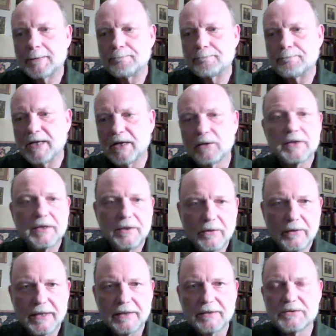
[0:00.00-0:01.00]
held
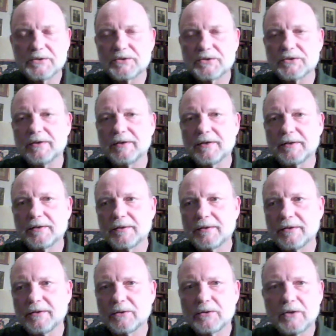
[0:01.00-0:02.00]
hearings
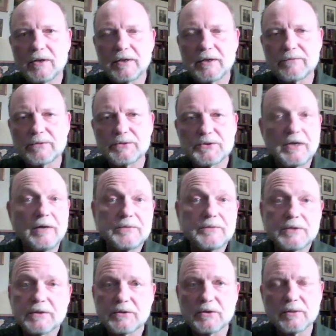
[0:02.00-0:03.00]
on, calling for
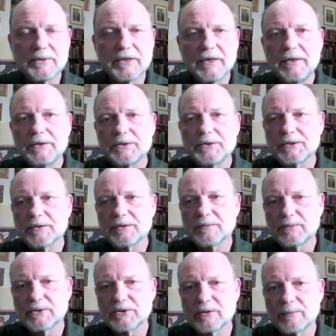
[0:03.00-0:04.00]
self-determination,
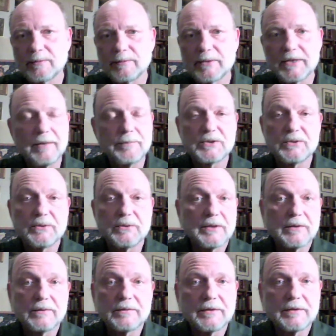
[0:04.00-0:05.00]
presumably up to
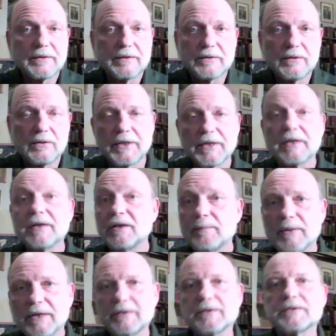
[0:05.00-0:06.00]
and including
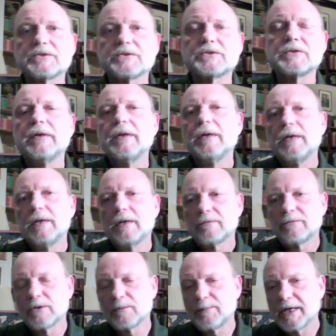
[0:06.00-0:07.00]
independence
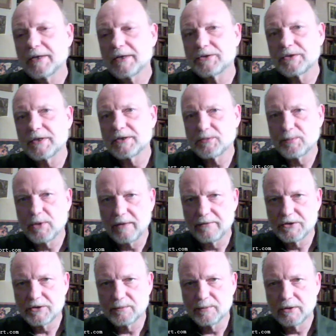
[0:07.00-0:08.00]
for Pakistan's
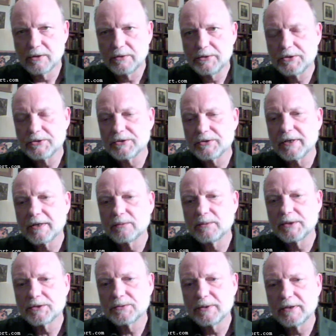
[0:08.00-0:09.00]
province of Baluchistan,
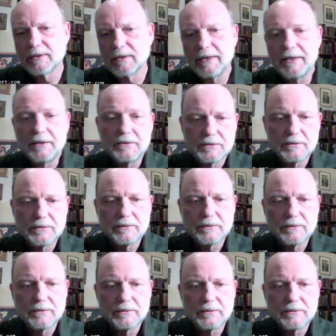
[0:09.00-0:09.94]
which would lead to,